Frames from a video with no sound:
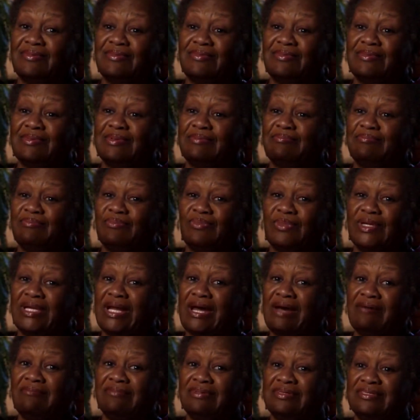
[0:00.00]
when
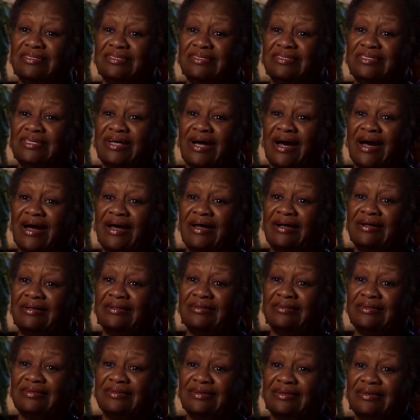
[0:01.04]
I was a
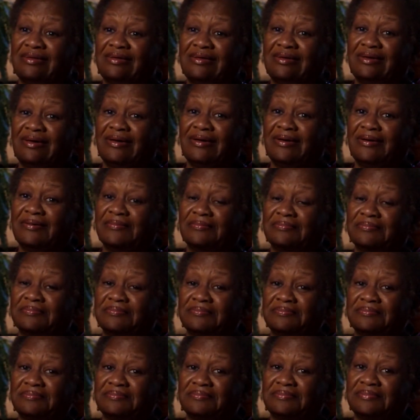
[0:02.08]
child,
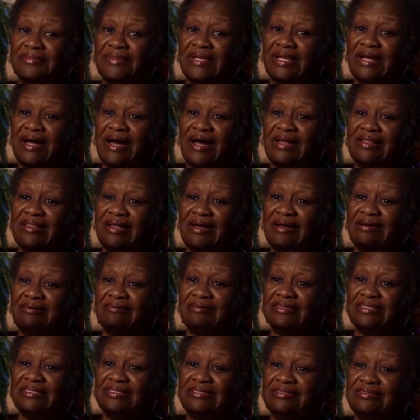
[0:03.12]
I thought it
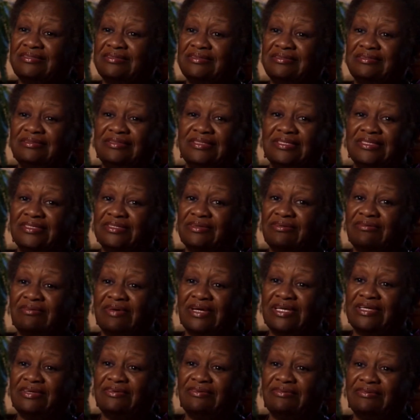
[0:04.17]
was
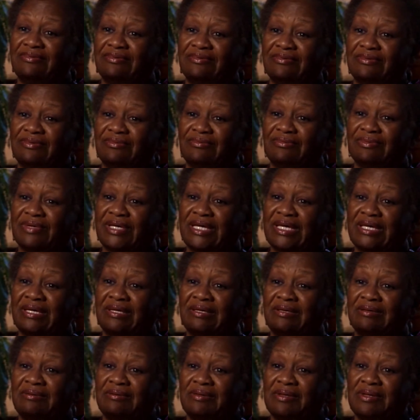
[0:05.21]
disgraceful the
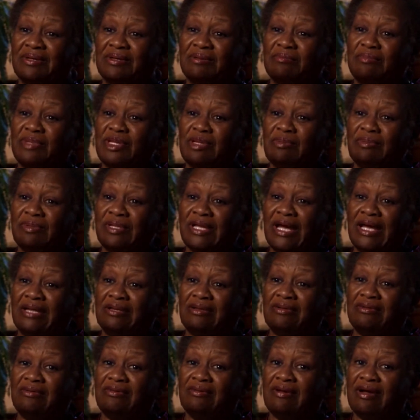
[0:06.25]
way people
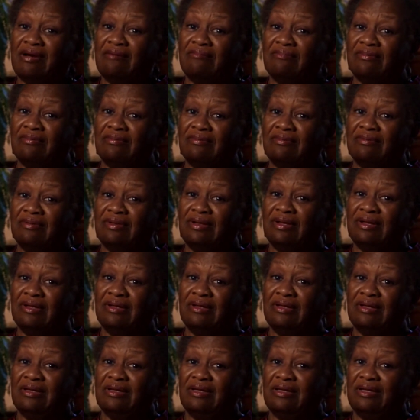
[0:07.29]
had to travel
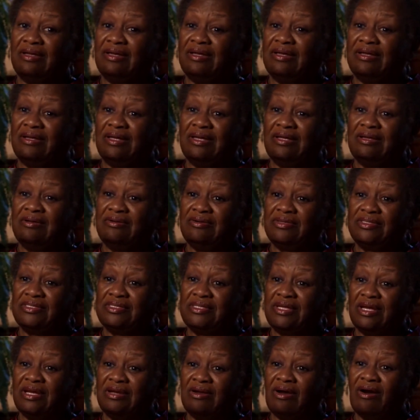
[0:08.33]
in
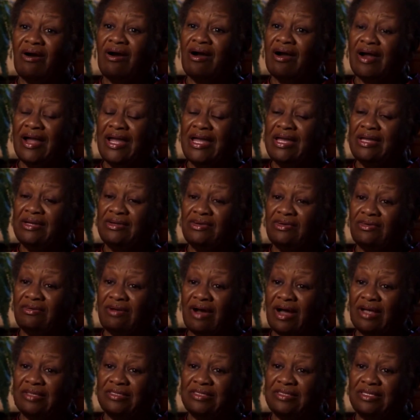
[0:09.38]
interstate or
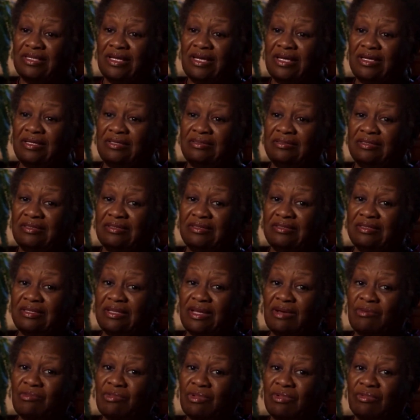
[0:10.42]
intrastate.
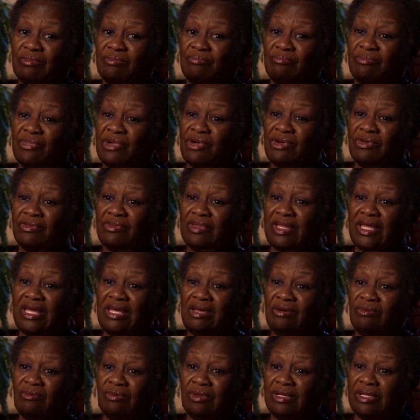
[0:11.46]
They were both
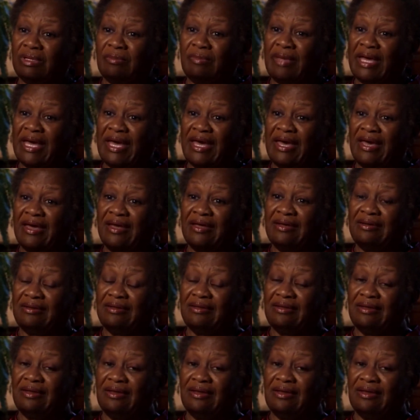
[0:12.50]
equally bad.